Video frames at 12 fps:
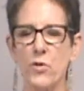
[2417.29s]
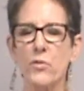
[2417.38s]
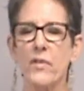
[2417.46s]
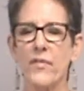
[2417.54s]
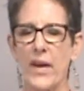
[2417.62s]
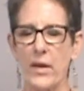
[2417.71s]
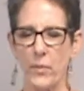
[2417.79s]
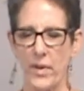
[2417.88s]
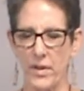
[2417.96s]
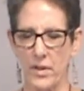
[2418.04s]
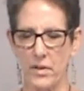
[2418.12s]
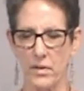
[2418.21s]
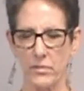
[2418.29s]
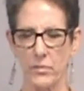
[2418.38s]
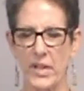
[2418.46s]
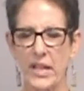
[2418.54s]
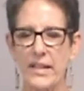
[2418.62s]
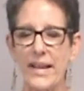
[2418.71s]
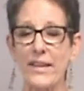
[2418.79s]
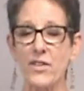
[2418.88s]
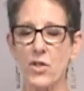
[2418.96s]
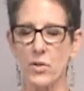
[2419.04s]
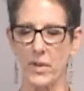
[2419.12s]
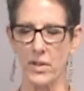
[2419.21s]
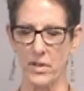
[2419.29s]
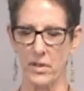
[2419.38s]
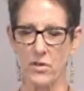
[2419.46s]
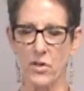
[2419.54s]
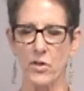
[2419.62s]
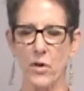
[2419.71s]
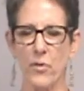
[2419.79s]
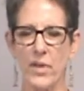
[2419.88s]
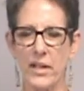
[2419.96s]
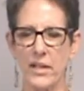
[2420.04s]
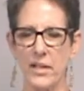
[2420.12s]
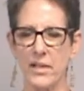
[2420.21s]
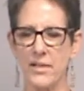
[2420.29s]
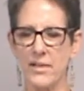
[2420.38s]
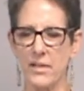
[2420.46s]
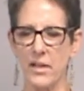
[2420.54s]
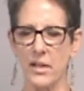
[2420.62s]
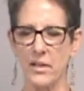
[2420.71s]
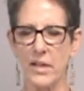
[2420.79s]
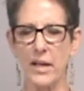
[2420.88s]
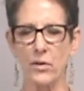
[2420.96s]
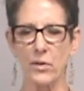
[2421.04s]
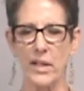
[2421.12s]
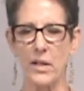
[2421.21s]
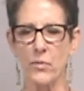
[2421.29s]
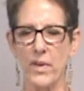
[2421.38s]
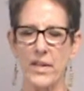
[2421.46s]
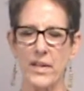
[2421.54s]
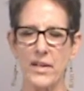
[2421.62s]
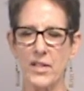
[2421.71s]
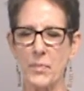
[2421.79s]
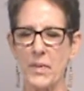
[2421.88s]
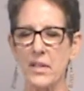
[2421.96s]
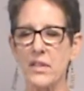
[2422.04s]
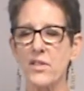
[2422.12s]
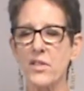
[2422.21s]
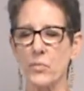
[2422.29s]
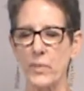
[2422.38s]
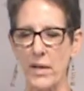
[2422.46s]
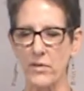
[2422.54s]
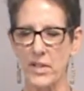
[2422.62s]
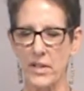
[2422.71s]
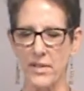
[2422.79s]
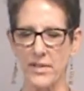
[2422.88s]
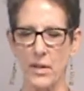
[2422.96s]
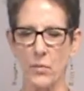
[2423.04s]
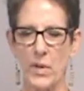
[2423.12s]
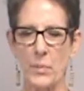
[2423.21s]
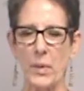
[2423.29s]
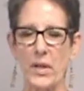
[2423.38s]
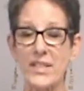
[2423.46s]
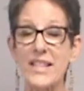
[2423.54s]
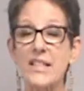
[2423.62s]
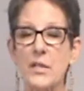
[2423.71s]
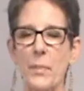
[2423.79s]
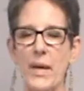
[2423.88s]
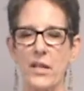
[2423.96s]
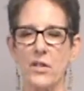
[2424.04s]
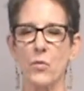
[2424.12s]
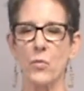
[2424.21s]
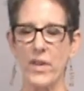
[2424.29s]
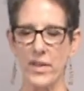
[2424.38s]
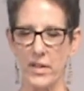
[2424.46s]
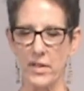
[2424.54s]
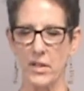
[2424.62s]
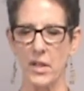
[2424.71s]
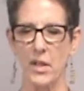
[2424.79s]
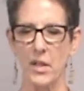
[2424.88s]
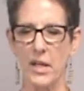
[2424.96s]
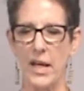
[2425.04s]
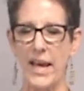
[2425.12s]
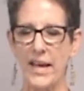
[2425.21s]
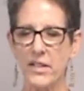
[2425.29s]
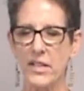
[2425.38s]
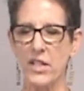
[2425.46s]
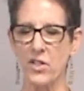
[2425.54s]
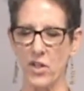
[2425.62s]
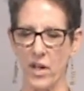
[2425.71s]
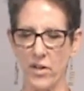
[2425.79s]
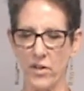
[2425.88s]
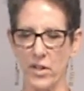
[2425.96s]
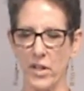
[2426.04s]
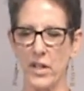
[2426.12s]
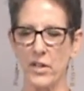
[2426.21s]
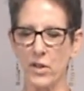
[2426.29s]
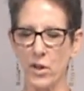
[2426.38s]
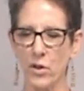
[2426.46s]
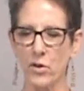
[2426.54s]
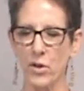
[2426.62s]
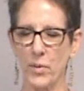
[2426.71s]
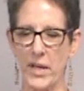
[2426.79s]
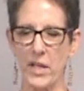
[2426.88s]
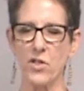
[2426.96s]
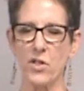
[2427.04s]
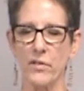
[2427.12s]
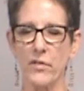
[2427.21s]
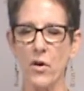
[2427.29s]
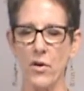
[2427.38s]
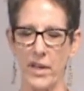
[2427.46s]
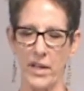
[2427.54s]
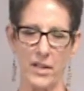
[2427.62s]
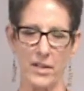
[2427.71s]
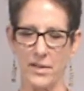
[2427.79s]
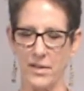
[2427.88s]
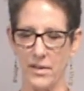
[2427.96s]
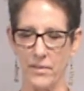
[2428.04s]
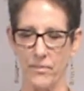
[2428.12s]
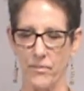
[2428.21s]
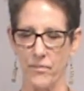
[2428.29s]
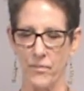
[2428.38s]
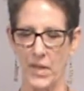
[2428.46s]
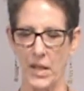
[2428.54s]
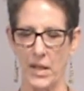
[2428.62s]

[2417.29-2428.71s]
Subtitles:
We unify with it, we connect to it, and to know that it is not only within us, but it is surrounding us, that we participate with it and each other in the co-creation of all that is.